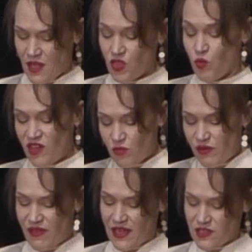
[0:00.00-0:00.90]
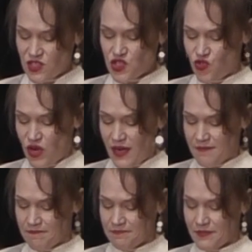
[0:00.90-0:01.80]
the ones we've had to destroy.
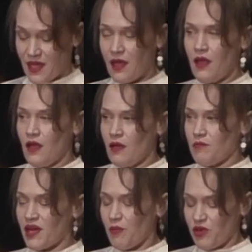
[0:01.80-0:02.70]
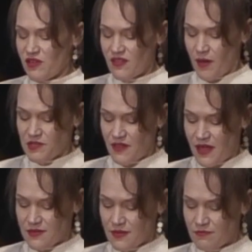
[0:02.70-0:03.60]
But I put a stop to
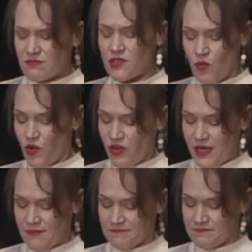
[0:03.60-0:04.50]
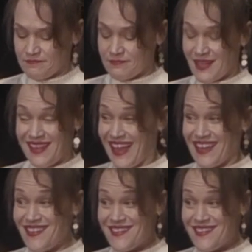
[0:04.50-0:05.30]
that. Don't worry. I didn't